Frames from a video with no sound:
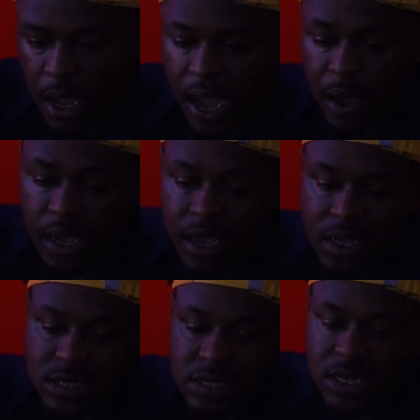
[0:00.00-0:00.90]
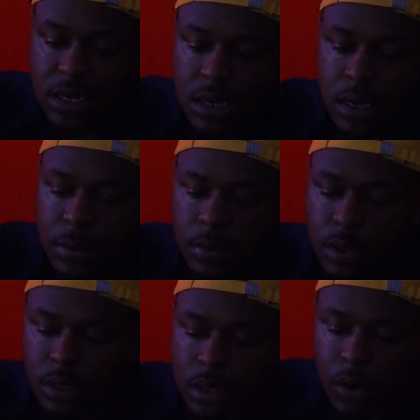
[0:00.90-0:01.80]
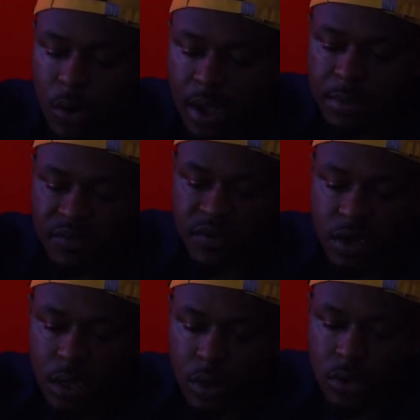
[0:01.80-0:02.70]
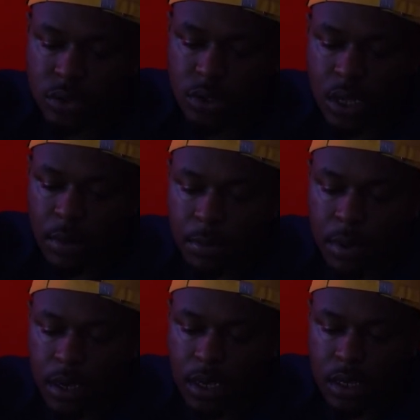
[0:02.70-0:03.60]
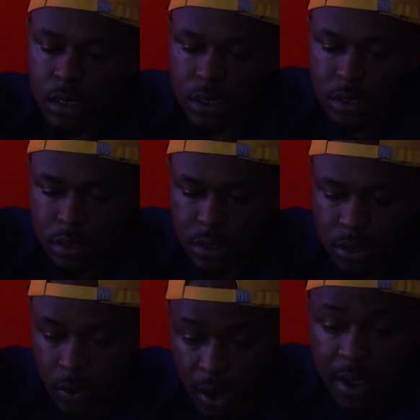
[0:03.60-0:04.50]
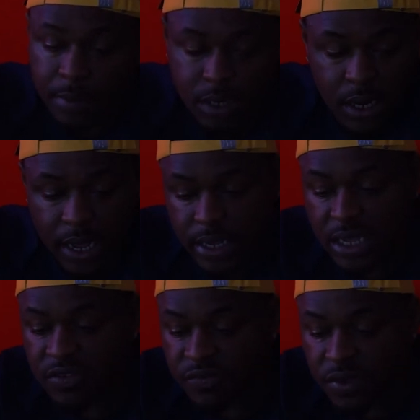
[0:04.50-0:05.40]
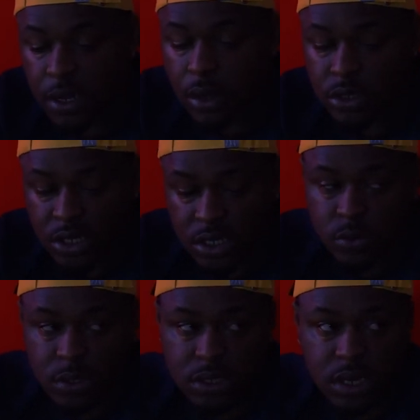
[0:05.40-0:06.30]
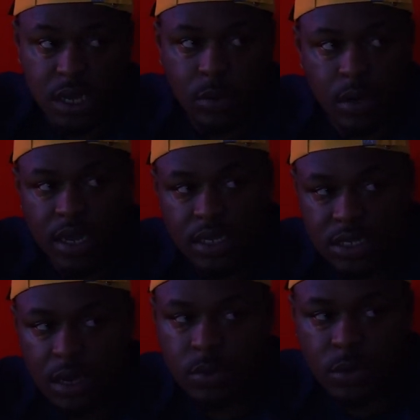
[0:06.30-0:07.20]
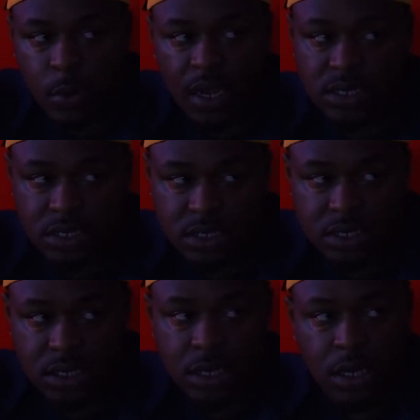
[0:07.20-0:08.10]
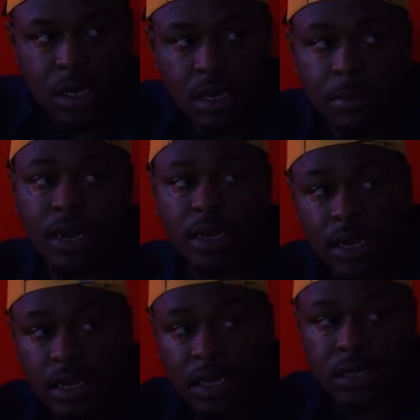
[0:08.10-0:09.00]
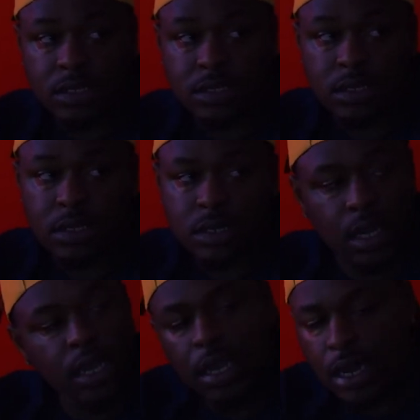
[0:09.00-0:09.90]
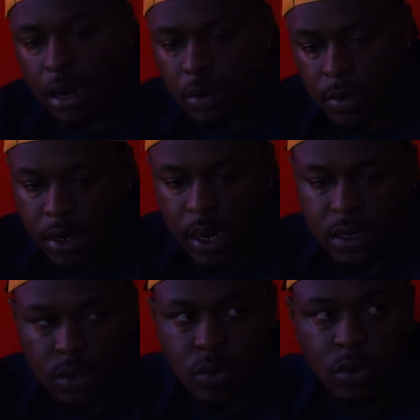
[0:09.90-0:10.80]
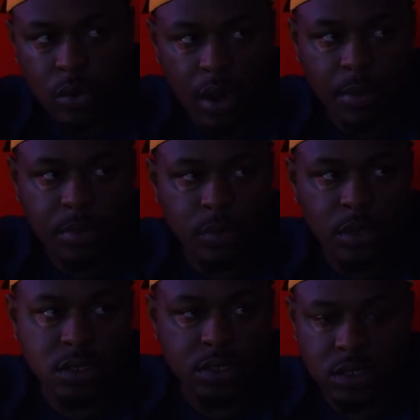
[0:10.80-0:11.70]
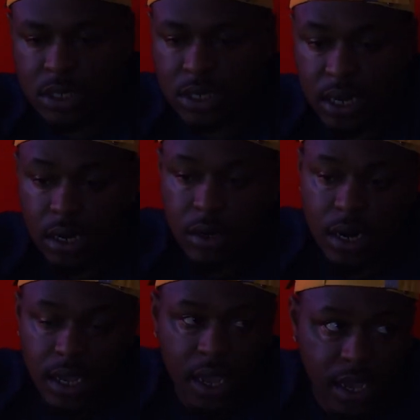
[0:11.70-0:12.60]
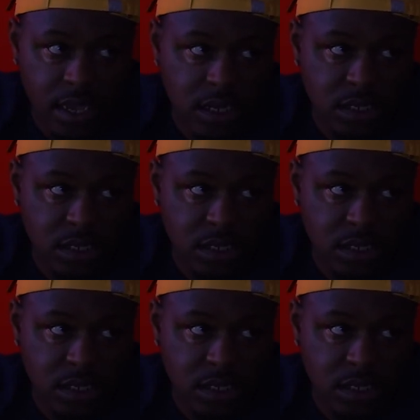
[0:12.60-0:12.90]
I had seen a couple of Grimeyy videos, but Grimeyy, like his video just with his name, well every time we watch his shit, cause my little niggas, they had already like knew who Grimeyy was. Mm-hmm. He down to their age.